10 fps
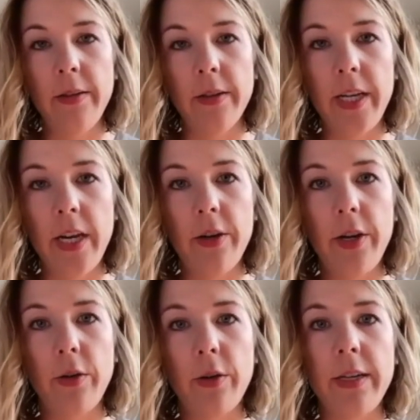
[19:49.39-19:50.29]
the standard
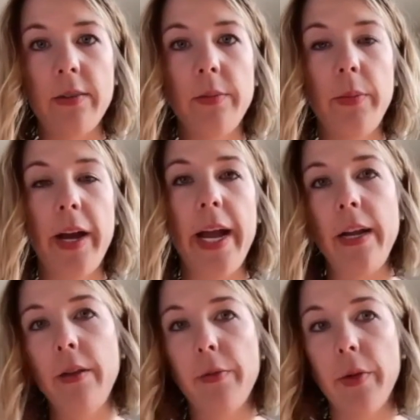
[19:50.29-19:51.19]
increased by
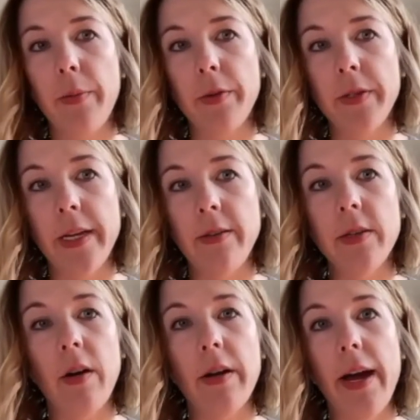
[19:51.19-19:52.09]
83%
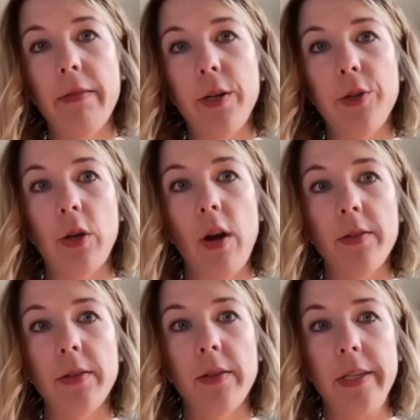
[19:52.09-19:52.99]
on average
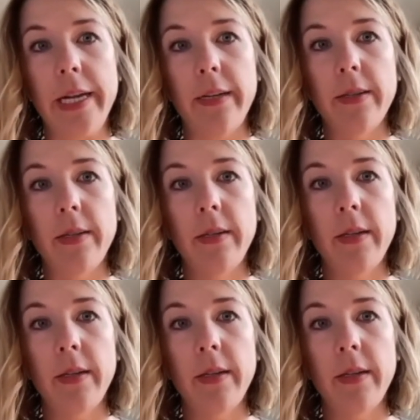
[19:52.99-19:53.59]
across the state.